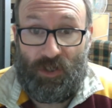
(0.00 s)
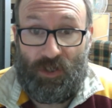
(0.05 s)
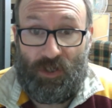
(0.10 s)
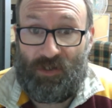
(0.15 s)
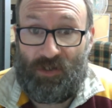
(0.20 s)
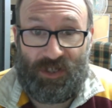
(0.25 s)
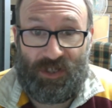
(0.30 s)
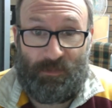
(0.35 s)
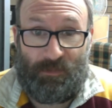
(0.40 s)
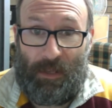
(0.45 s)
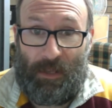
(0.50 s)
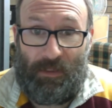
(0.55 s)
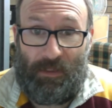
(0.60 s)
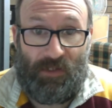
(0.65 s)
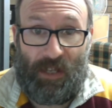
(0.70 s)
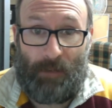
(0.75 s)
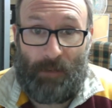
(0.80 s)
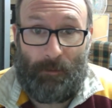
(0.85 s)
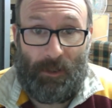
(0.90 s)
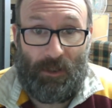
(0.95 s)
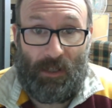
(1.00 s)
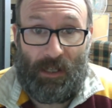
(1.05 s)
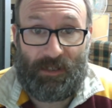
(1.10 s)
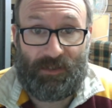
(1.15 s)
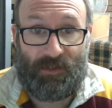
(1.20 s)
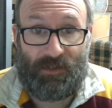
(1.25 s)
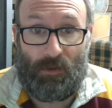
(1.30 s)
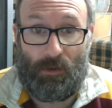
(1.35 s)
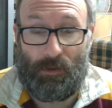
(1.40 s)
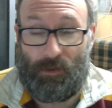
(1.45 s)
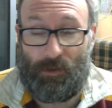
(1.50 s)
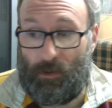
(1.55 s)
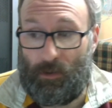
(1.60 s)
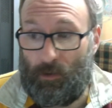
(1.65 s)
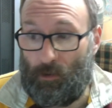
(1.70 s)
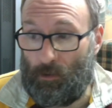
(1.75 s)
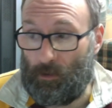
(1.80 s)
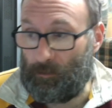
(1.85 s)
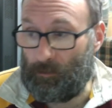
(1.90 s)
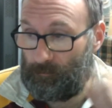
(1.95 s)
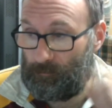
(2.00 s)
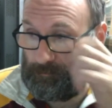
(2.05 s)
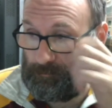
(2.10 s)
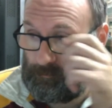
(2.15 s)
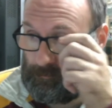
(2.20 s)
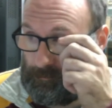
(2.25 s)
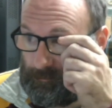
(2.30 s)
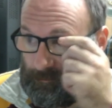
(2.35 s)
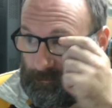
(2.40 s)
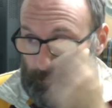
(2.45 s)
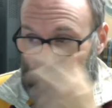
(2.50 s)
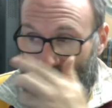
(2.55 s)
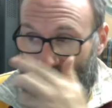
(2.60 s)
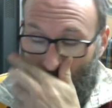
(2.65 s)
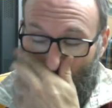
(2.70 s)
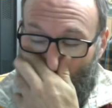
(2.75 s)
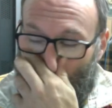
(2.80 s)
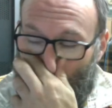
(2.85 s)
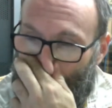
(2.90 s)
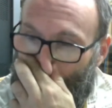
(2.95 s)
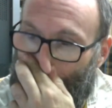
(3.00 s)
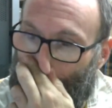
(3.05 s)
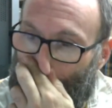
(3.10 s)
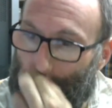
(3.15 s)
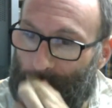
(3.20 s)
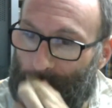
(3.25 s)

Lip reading: Jeez, I spat the dummy last night, didn't I? I don't know.